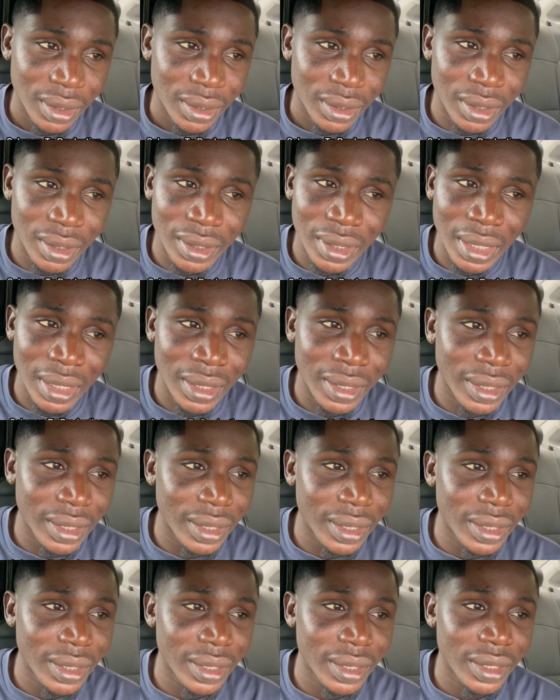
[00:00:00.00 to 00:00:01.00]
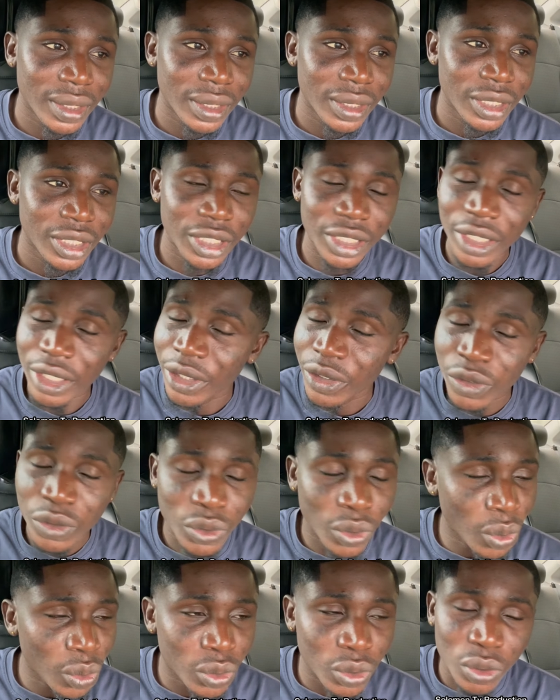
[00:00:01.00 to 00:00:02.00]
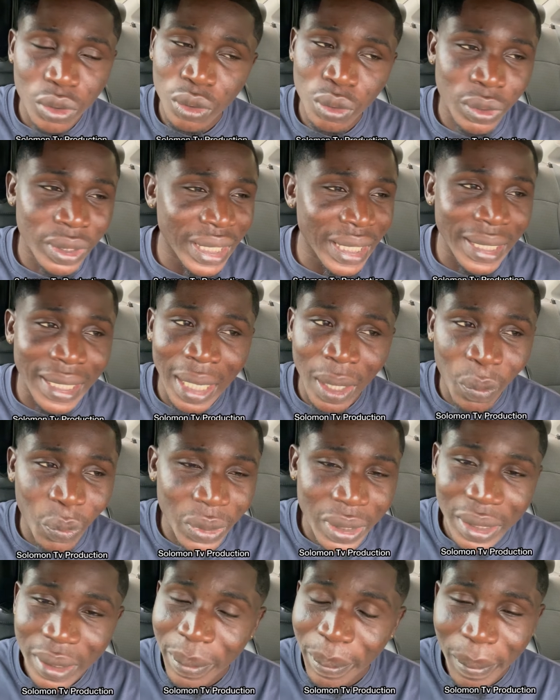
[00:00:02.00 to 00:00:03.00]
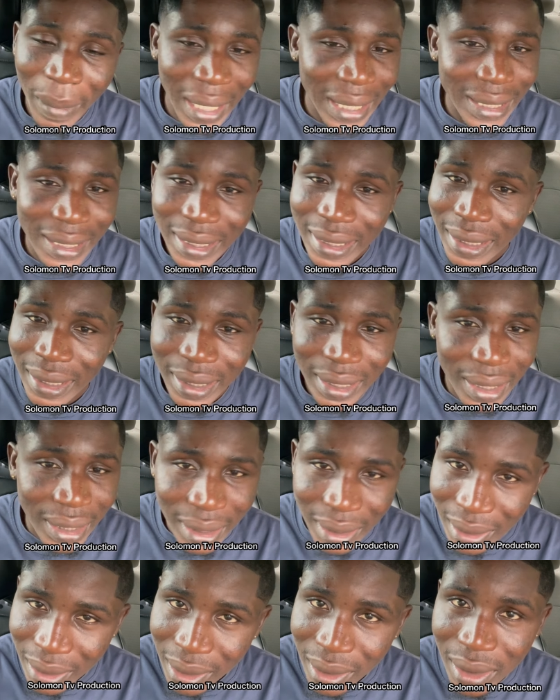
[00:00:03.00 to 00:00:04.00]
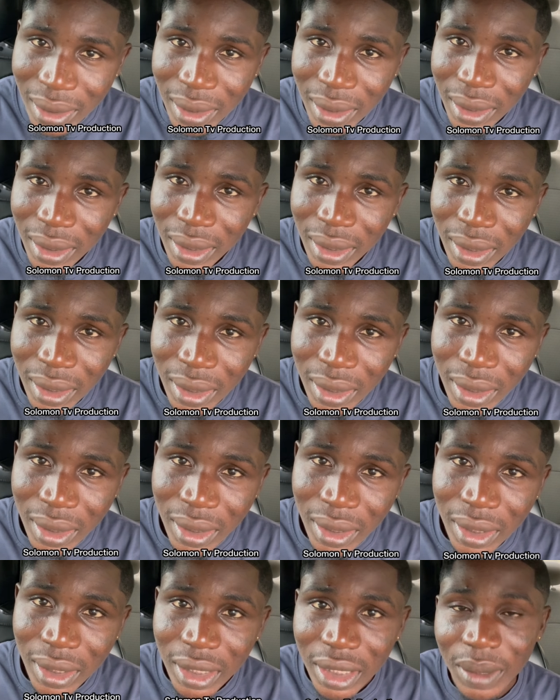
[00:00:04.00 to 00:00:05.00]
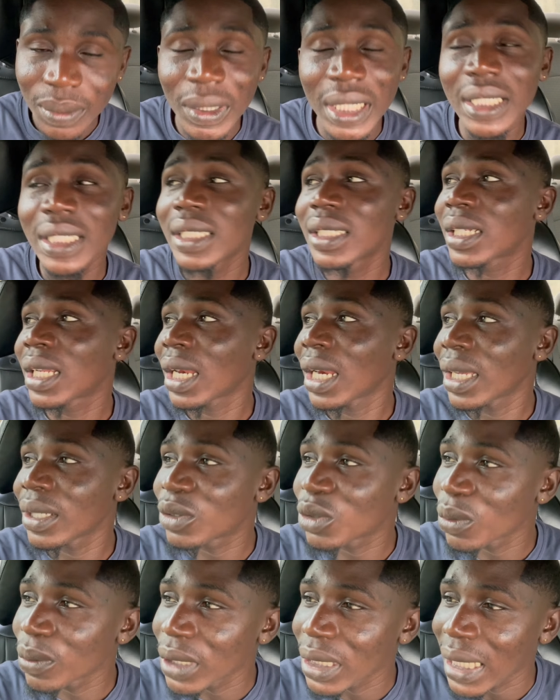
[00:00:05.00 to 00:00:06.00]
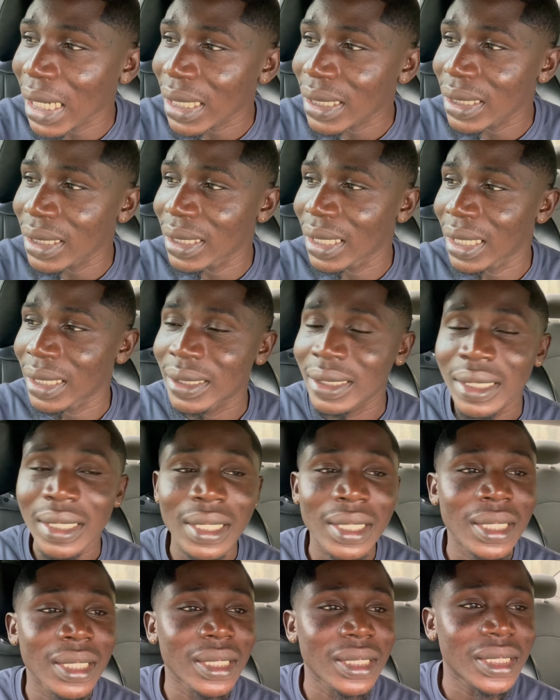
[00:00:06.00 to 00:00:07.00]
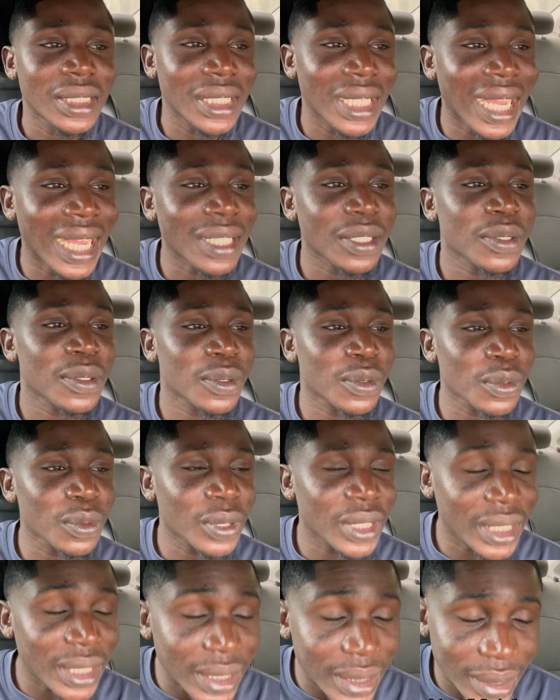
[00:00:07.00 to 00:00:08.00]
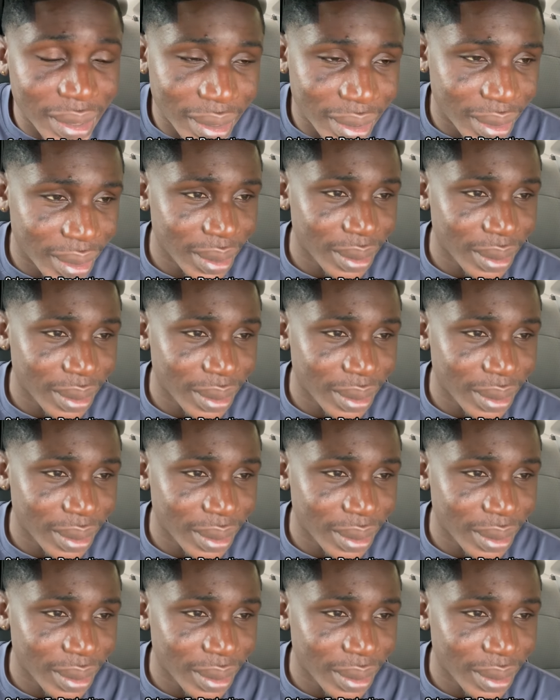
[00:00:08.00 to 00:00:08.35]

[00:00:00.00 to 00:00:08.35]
She said, She's not together with the man again. She made it clear to me that day that she has two kids.